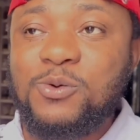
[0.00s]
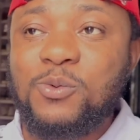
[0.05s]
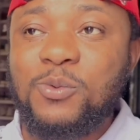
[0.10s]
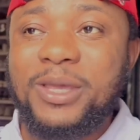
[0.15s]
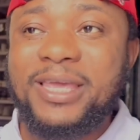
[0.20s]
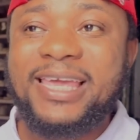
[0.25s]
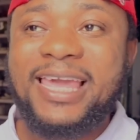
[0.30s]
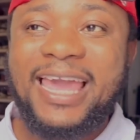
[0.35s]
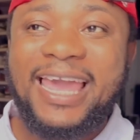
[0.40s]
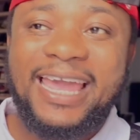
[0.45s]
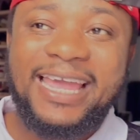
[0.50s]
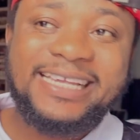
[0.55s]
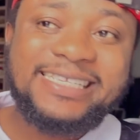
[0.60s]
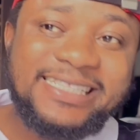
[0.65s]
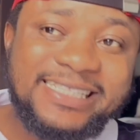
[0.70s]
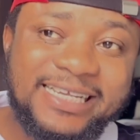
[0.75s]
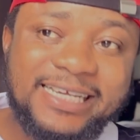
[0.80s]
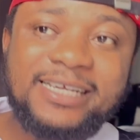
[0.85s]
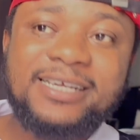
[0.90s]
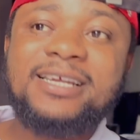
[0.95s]

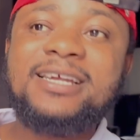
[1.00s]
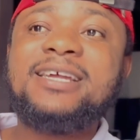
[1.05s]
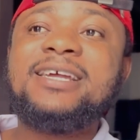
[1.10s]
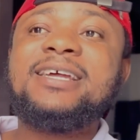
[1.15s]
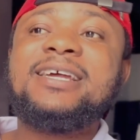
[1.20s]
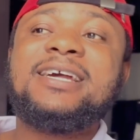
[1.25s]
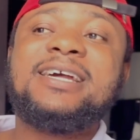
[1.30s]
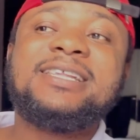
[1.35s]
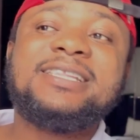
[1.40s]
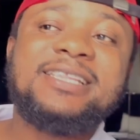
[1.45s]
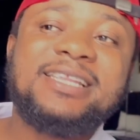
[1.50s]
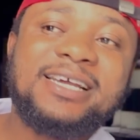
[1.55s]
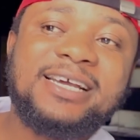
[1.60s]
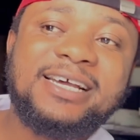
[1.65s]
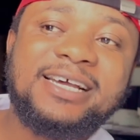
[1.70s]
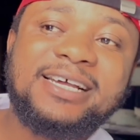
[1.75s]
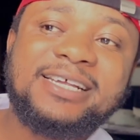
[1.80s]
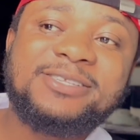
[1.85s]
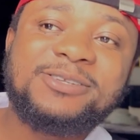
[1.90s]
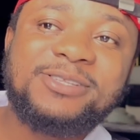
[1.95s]
weekend, and
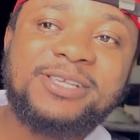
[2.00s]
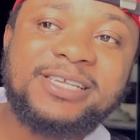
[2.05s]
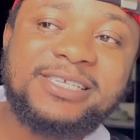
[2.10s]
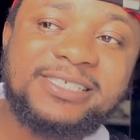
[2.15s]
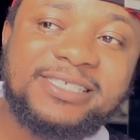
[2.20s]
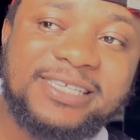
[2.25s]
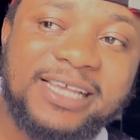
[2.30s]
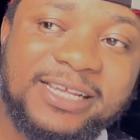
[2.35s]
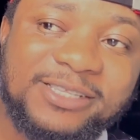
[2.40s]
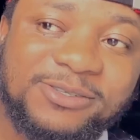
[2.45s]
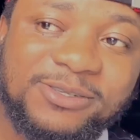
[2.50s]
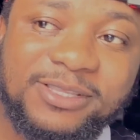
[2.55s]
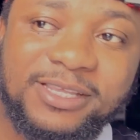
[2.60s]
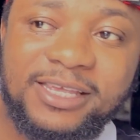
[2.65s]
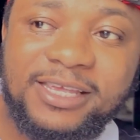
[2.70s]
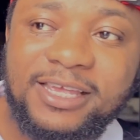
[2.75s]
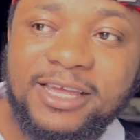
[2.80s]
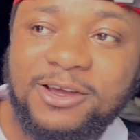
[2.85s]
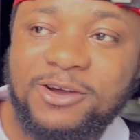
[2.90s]
today is Saturday.